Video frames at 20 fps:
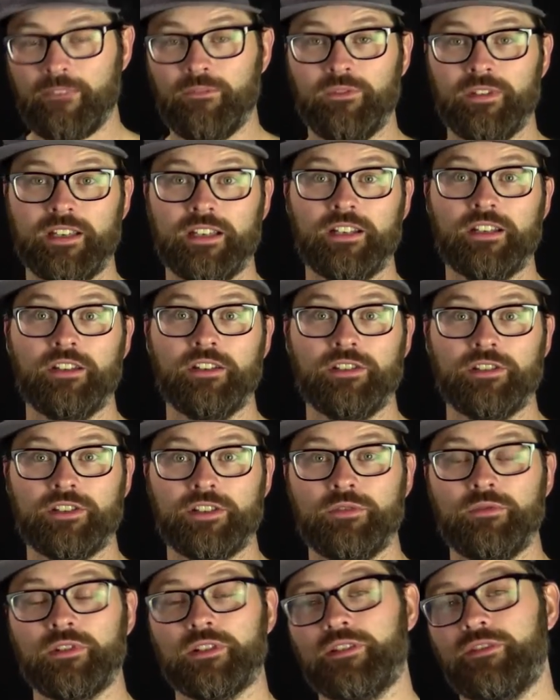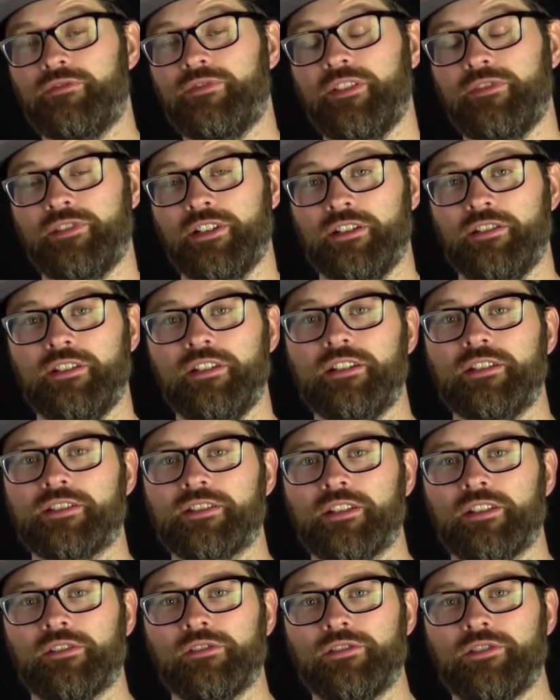We get 250. You need to
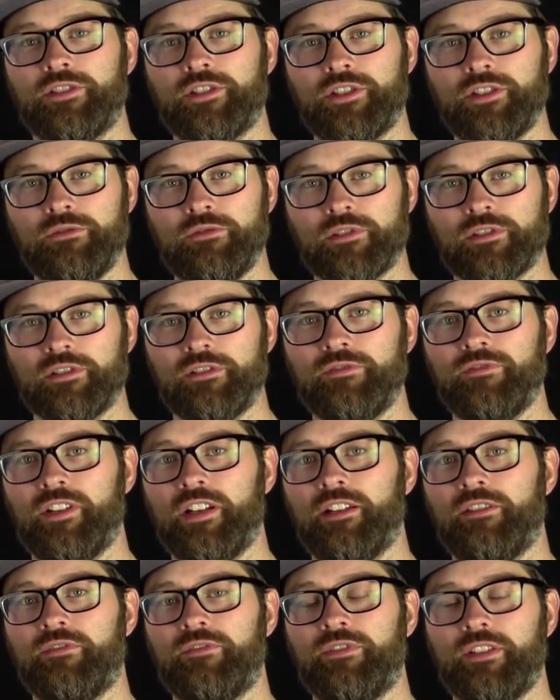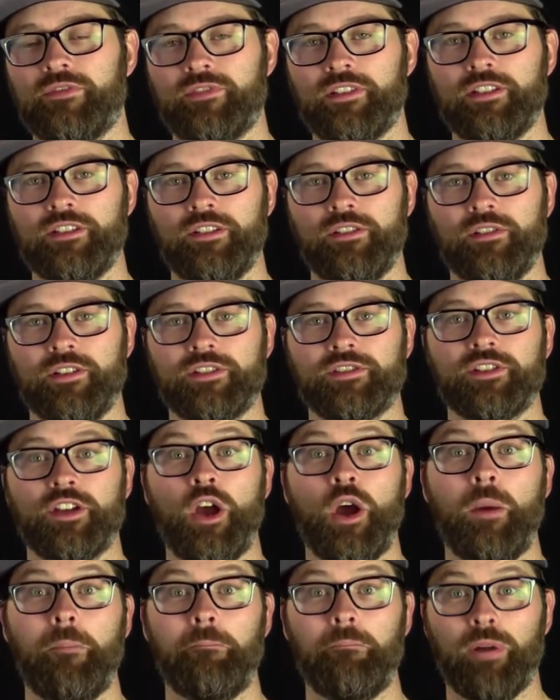sell 250 units
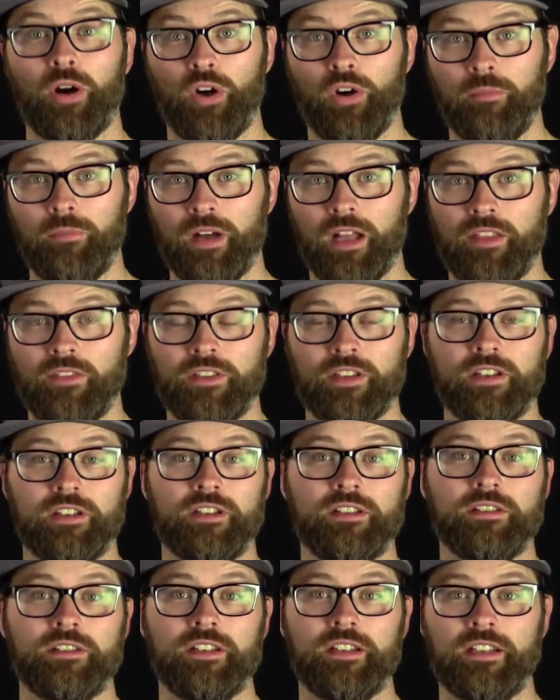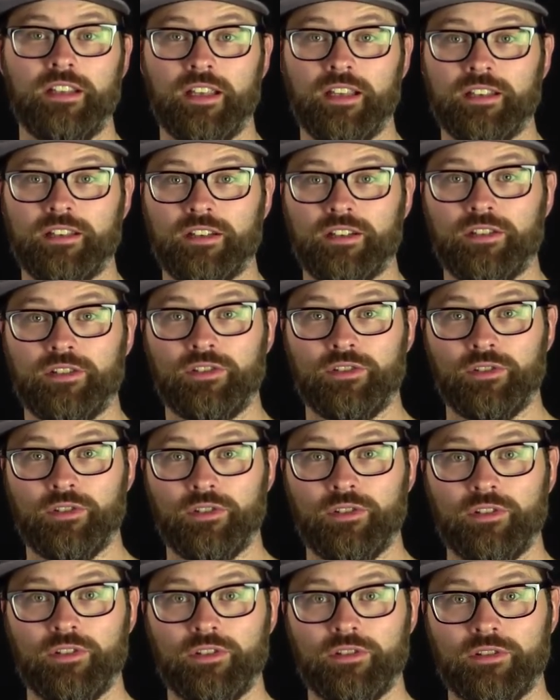per month to hit
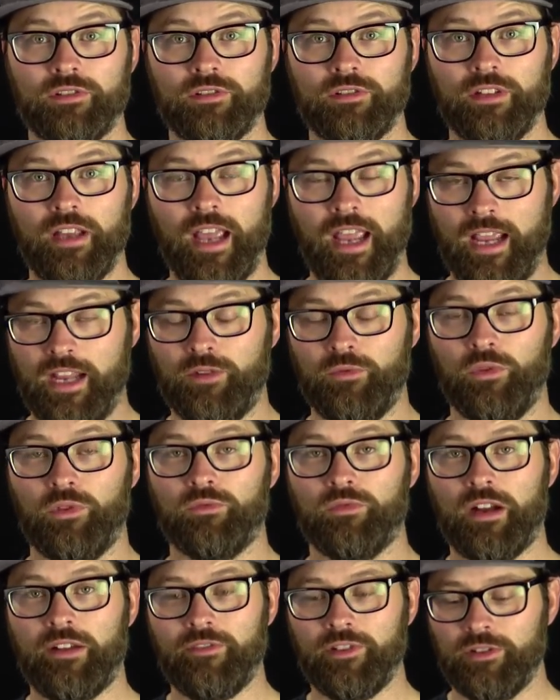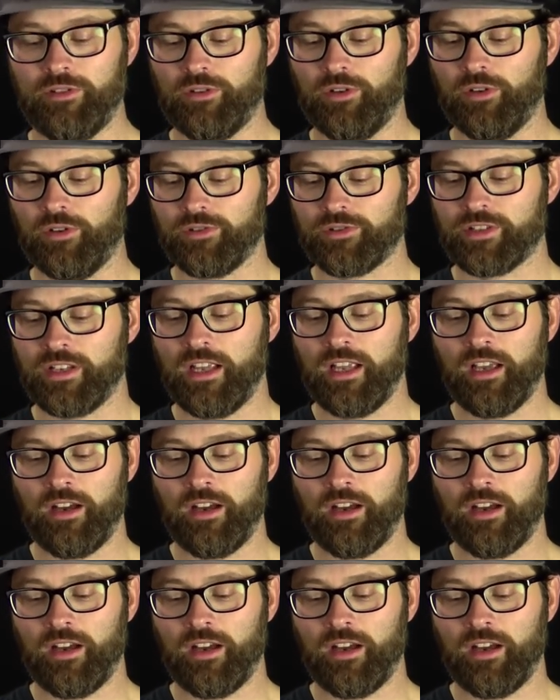your annual revenue goals.